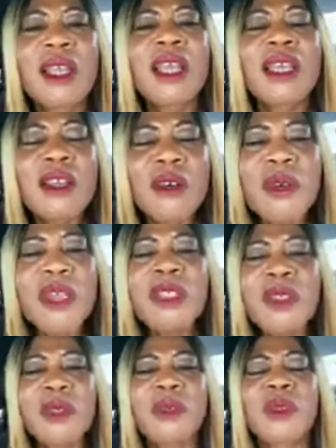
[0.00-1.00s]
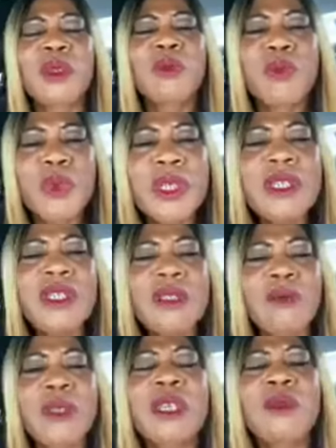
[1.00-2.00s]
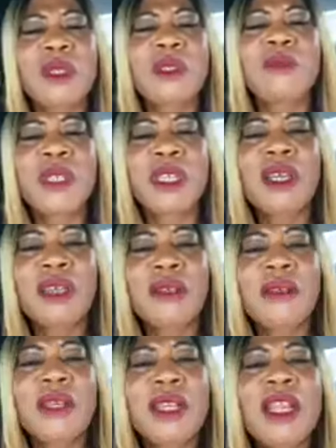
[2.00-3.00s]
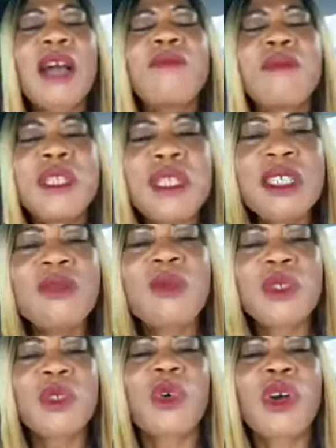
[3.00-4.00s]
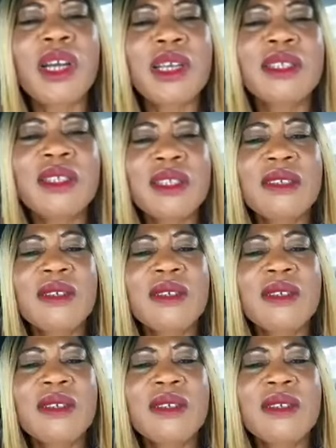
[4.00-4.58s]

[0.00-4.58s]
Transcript: encourage you to pray this prayer with me I mean it with your heart.